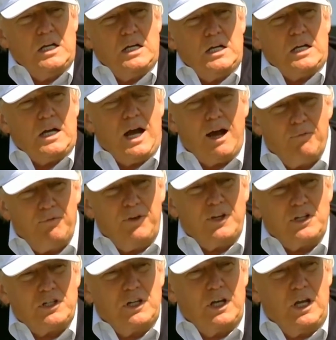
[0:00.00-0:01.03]

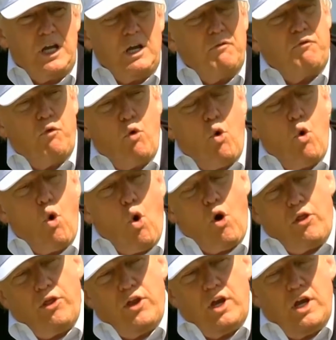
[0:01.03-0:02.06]
obviously, for
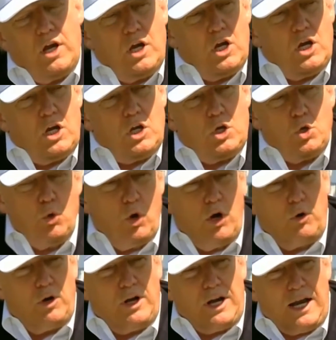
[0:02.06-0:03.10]
the
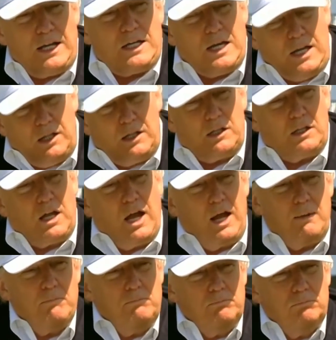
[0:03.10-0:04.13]
219th
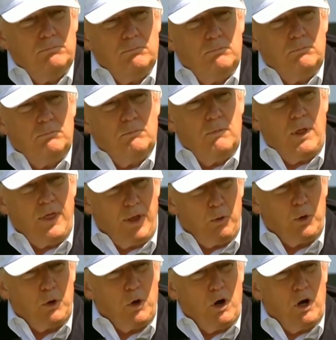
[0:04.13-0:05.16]
time, they were
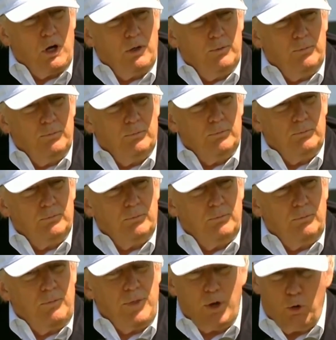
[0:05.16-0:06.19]
wrong.
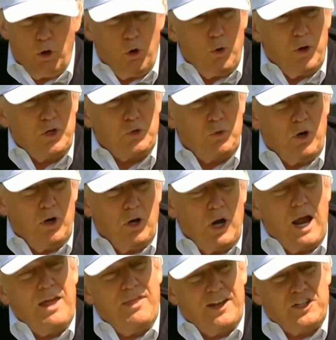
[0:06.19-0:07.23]
They're always wrong,
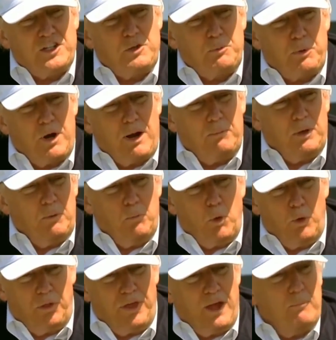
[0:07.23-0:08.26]
and that's the problem
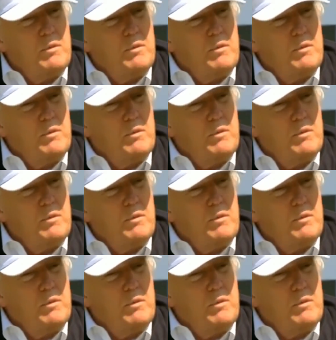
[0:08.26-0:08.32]
with them.